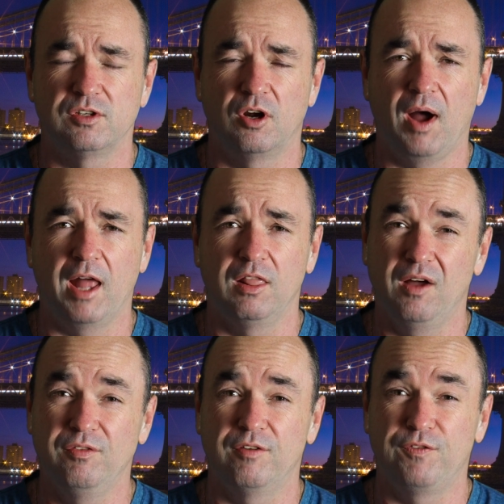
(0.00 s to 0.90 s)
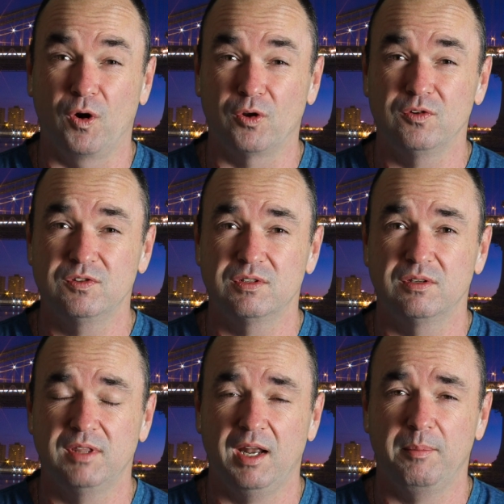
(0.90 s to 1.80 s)
I love the
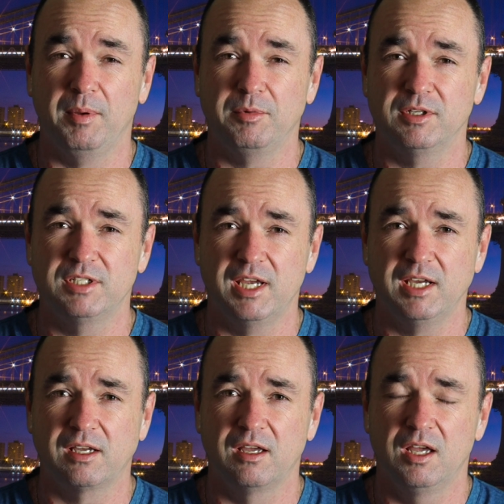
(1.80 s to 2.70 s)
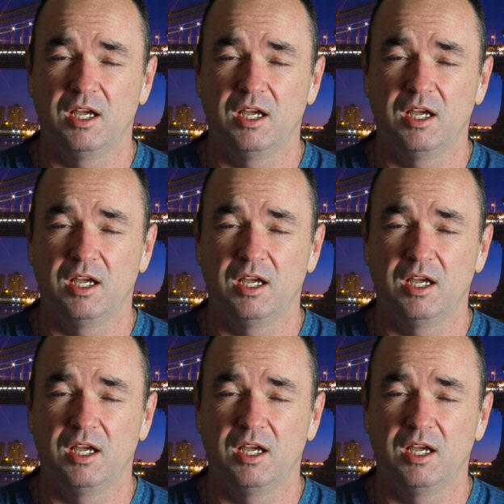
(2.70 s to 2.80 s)
photos that I'm able to take,